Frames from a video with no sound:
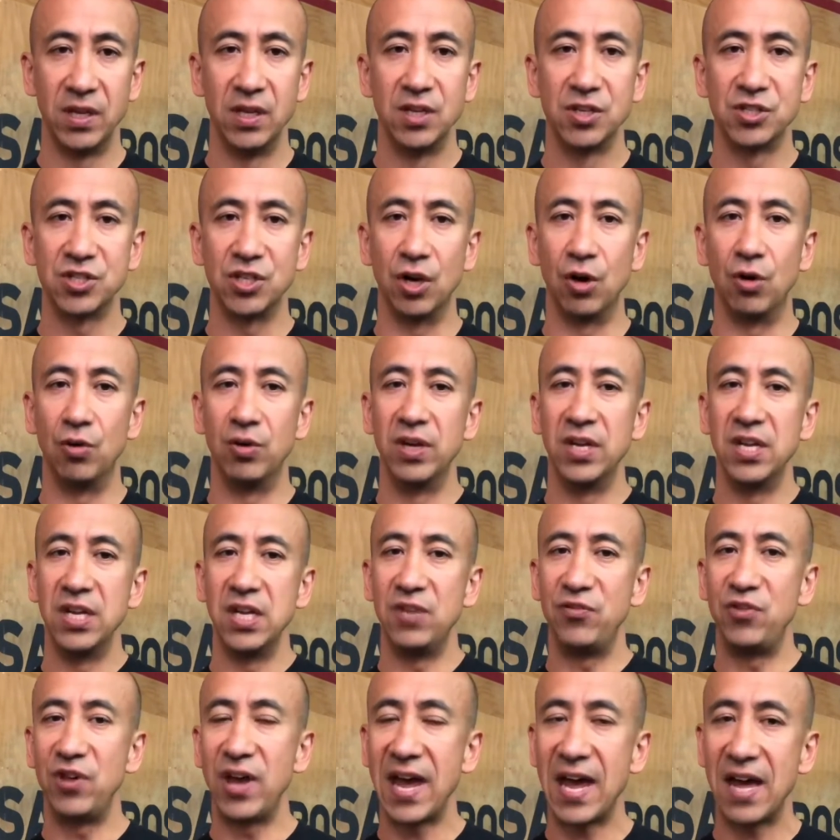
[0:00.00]
So
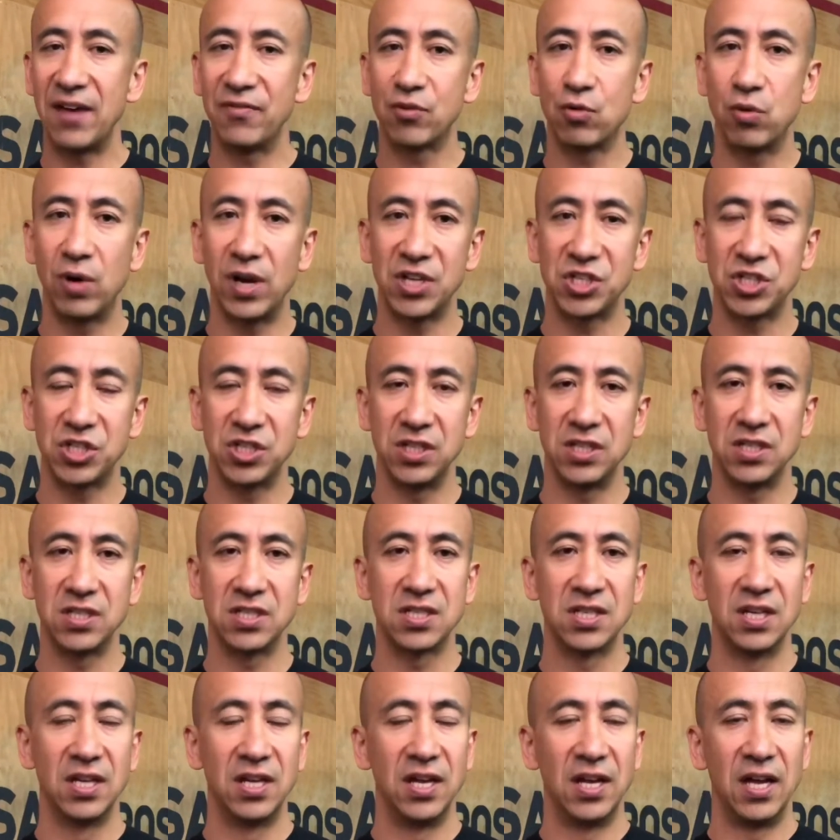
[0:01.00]
if you have
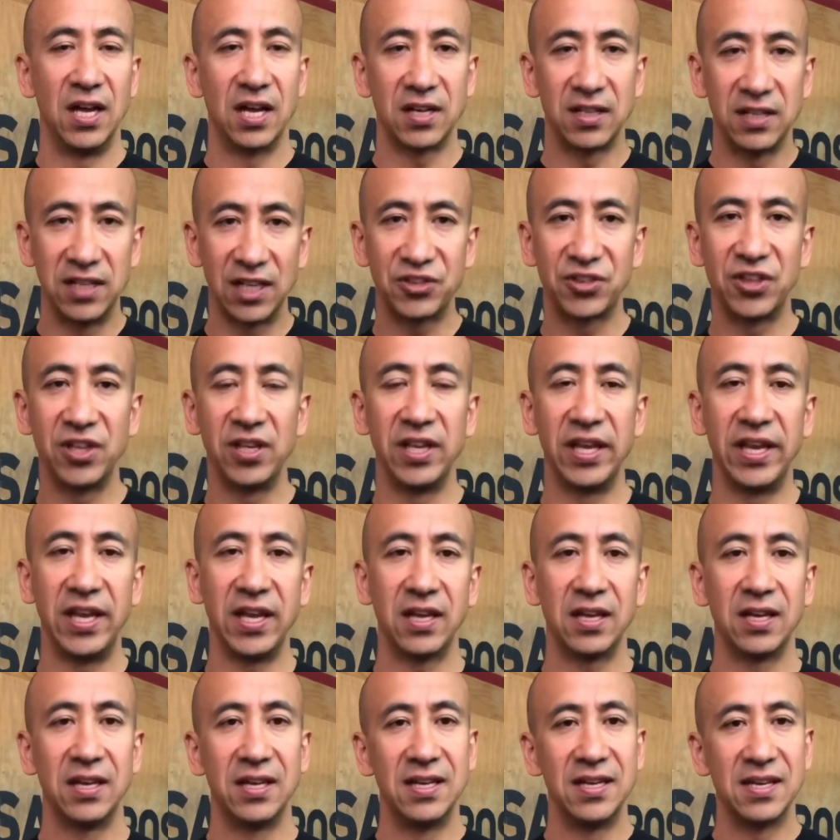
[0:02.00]
questions, click the
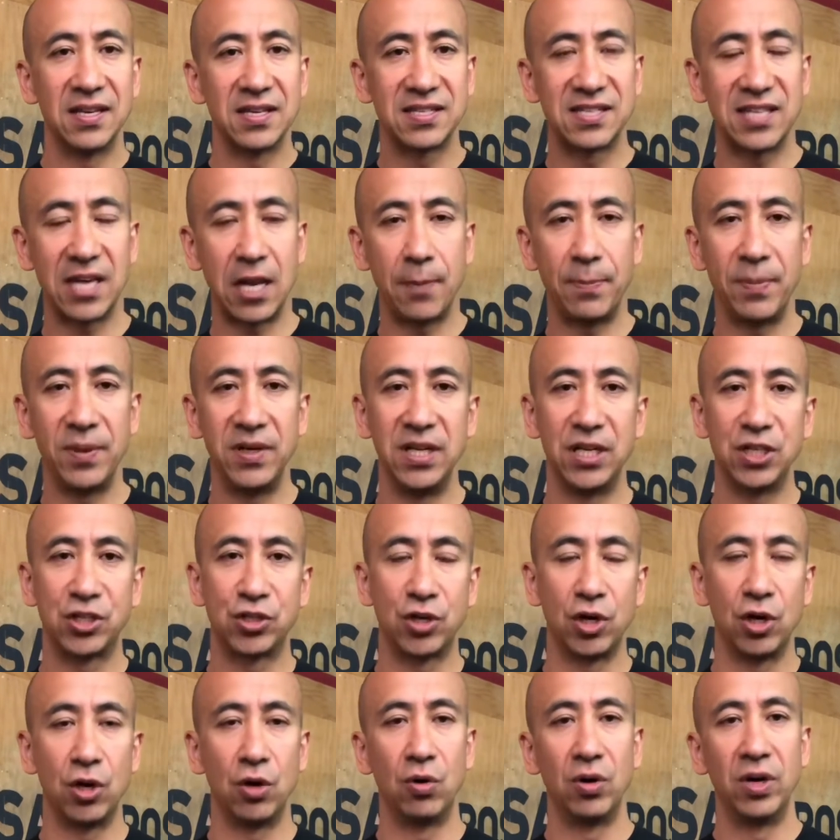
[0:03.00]
link, set up an
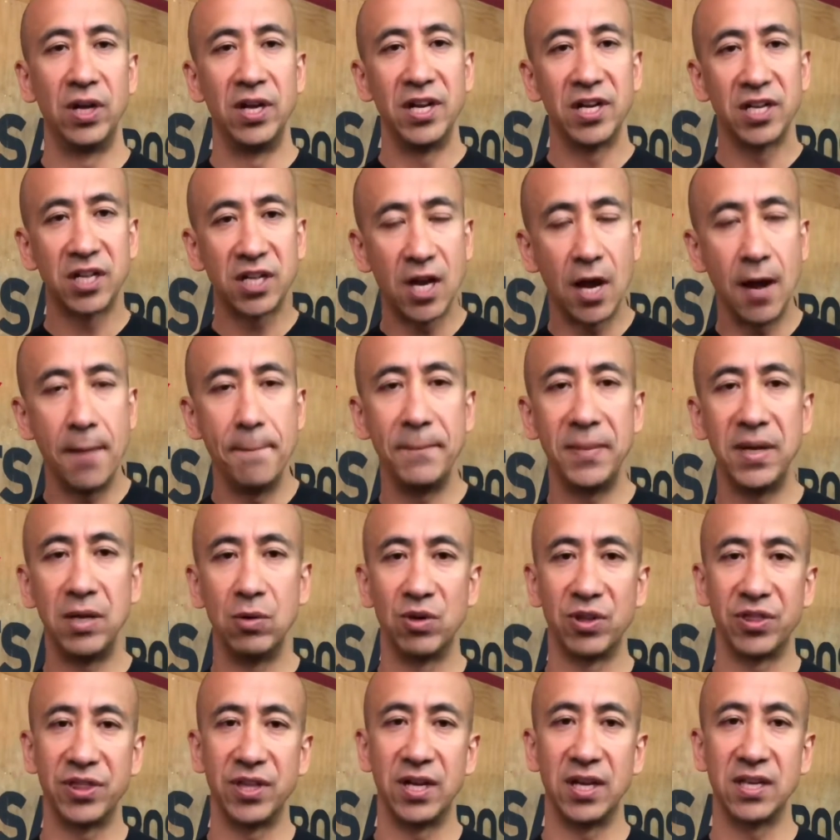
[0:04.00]
intro, come meet
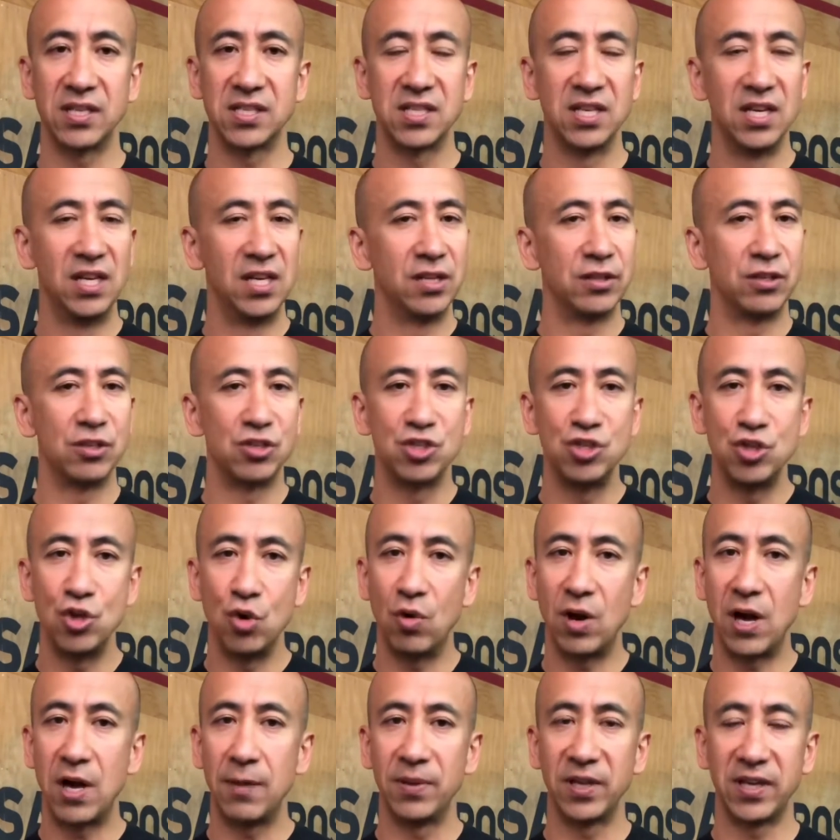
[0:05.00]
with us. There's
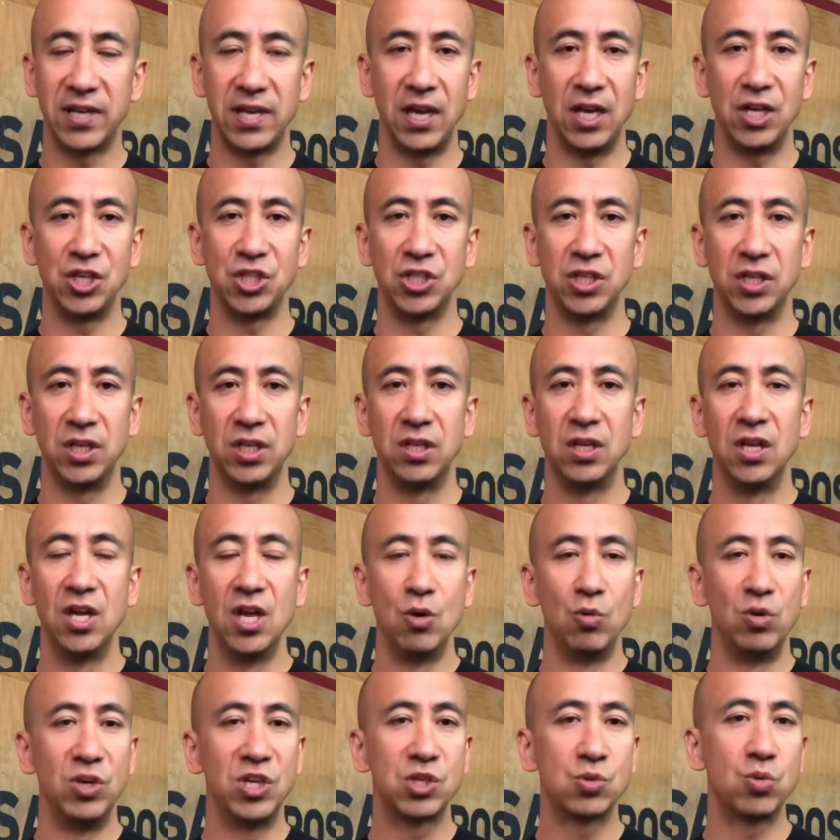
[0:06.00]
no obligation.
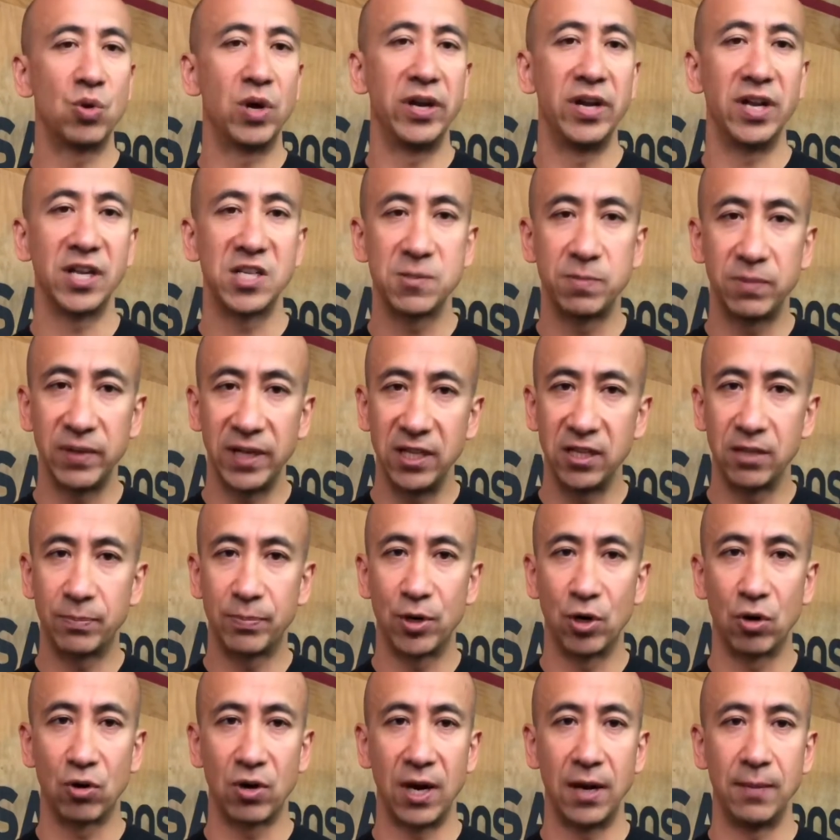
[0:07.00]
We just want to explain the
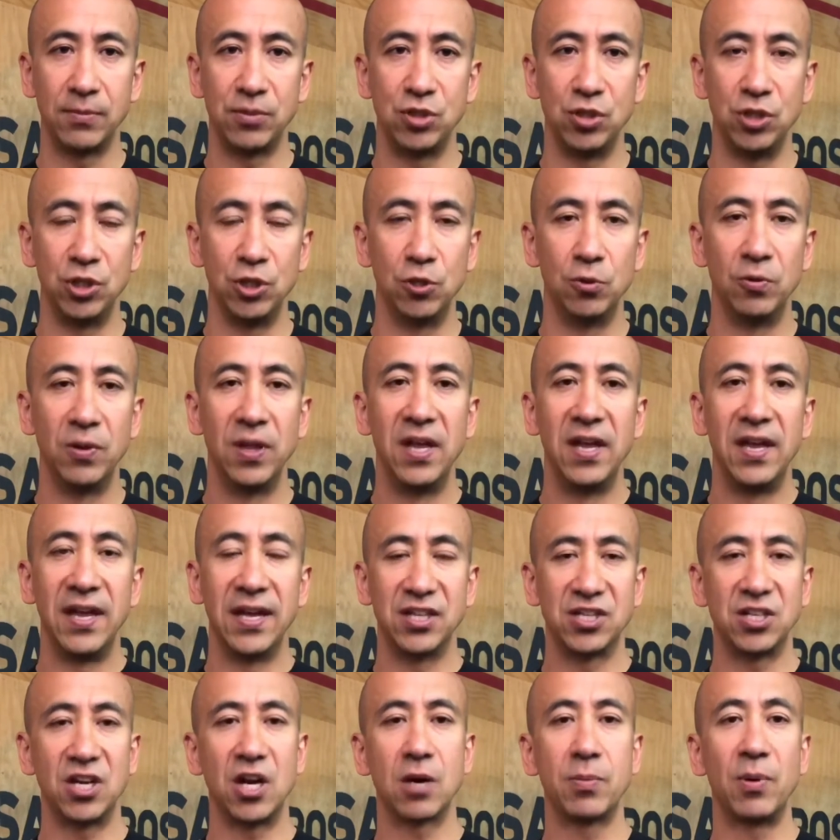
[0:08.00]
program to you
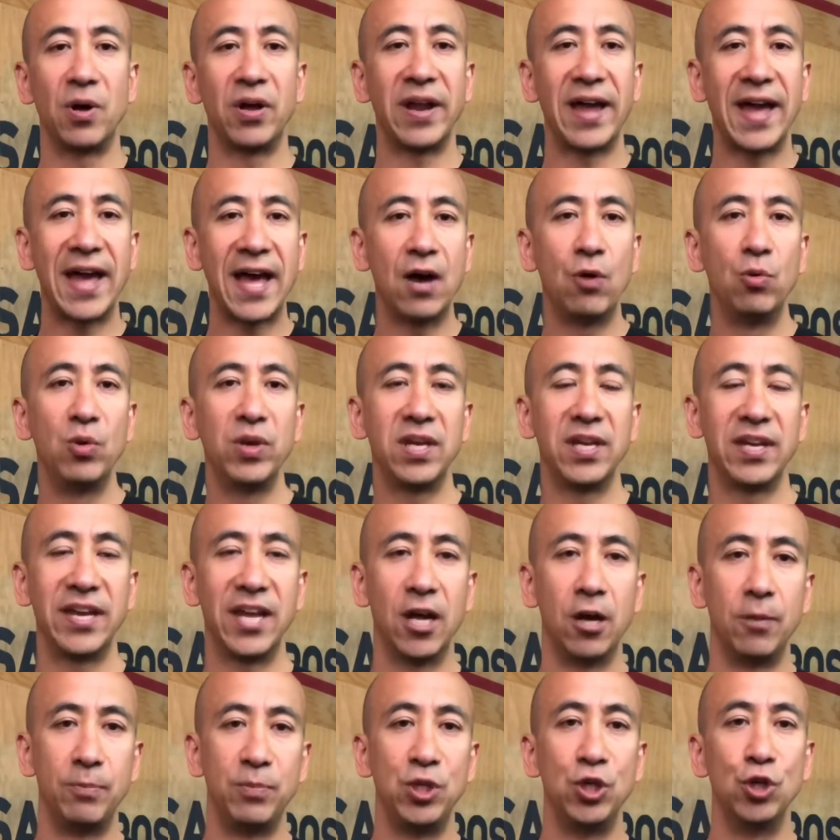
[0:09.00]
and talk about how we can
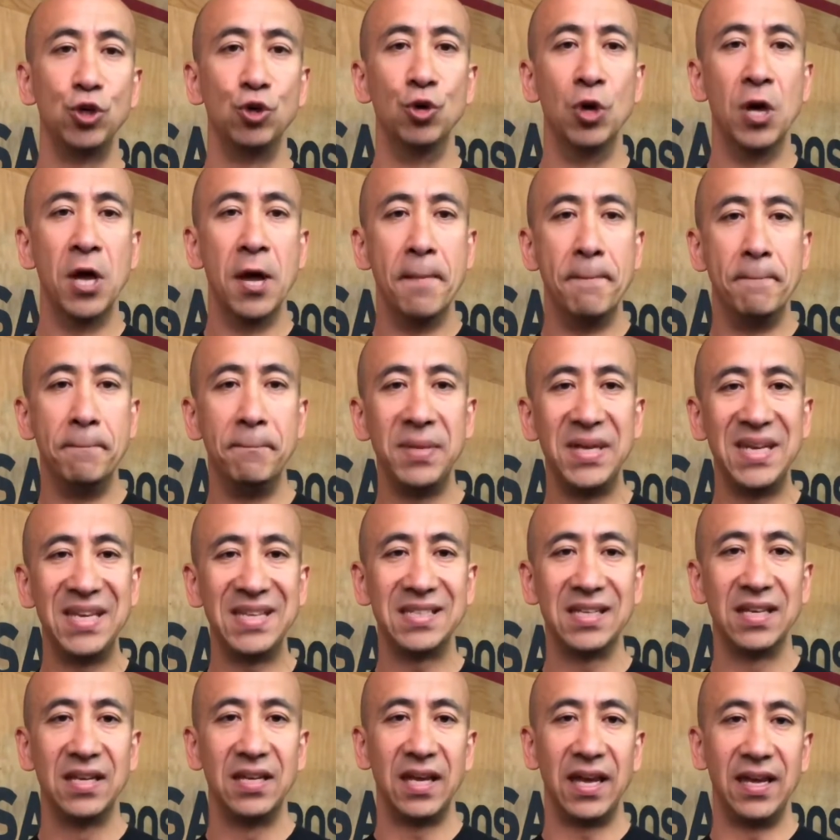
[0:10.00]
help you
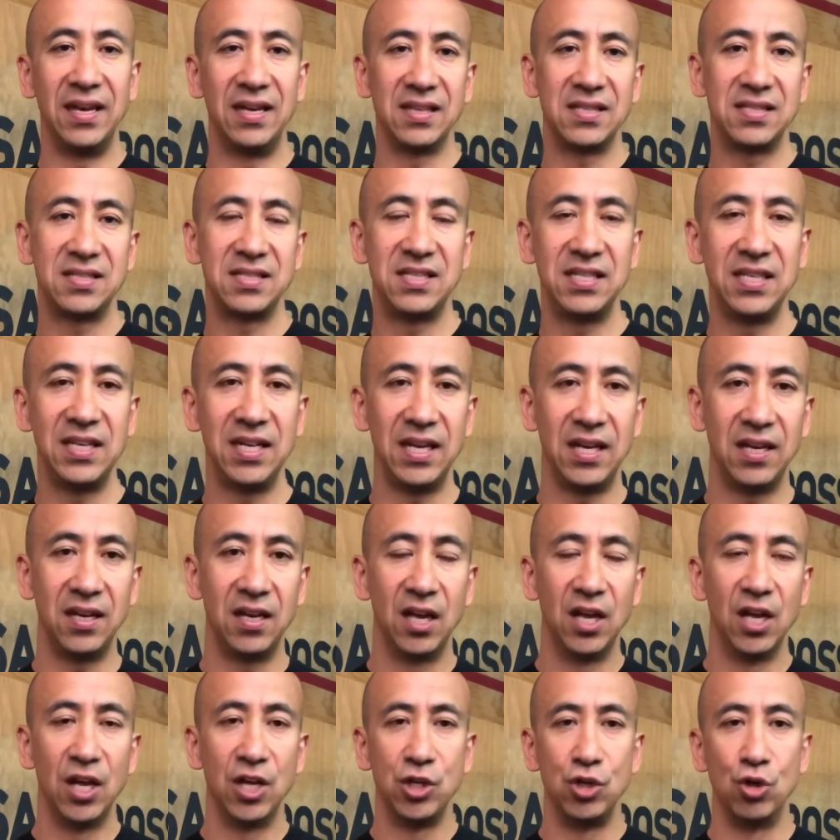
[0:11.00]
meet and exceed
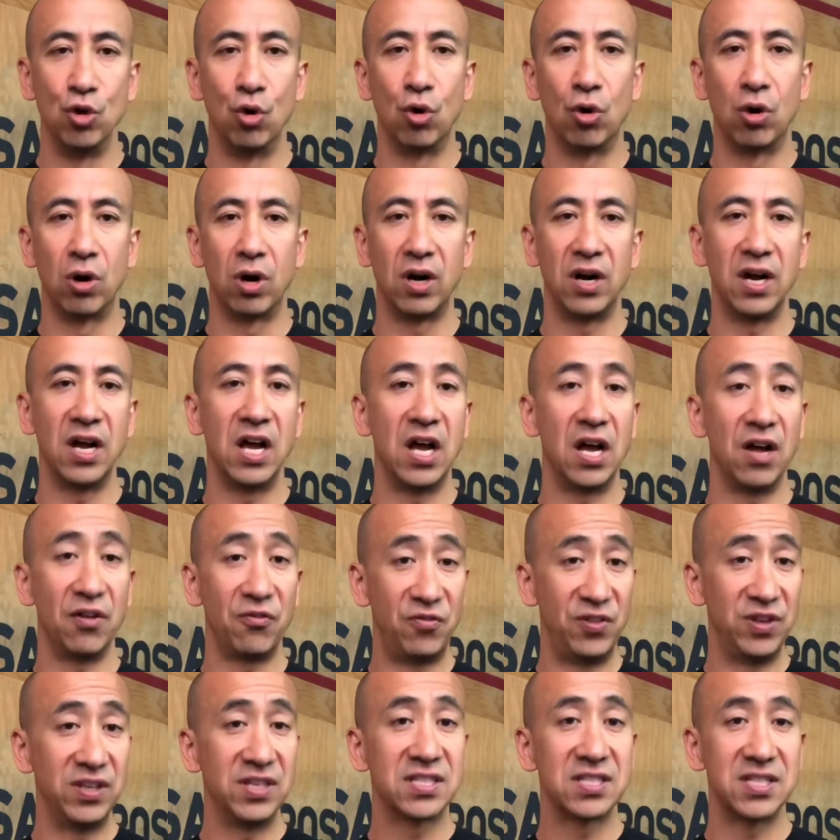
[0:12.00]
your
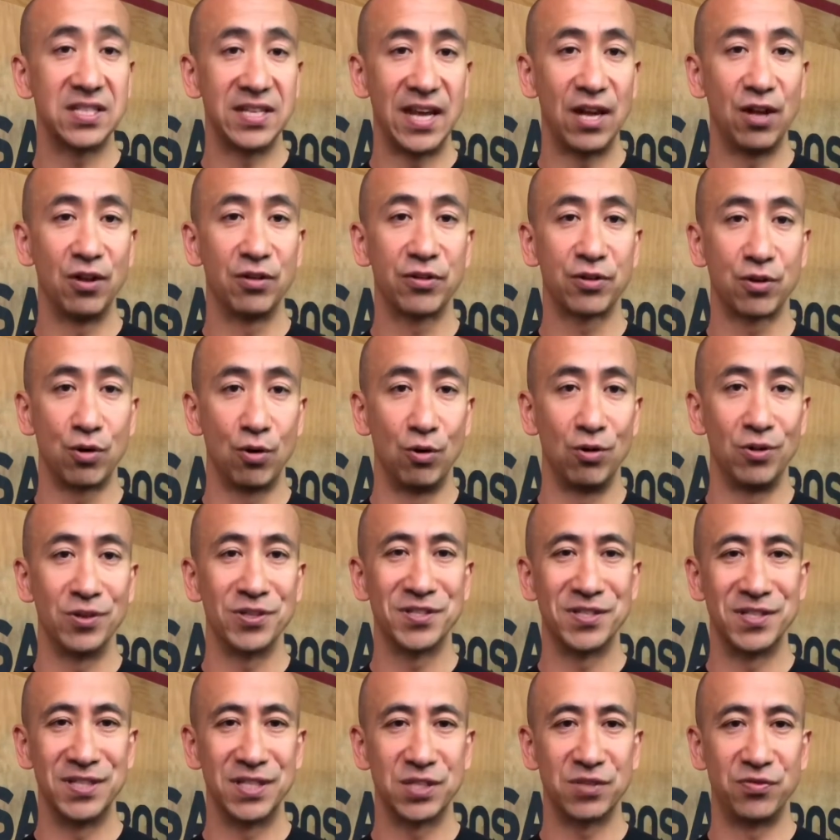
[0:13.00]
fitness and health
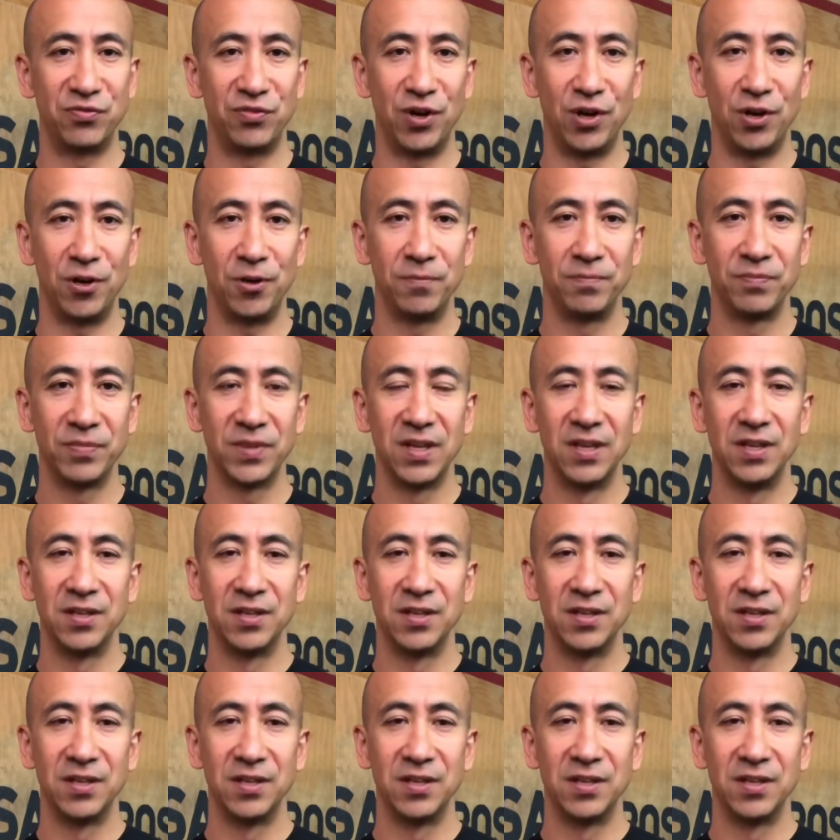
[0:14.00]
goals this fall.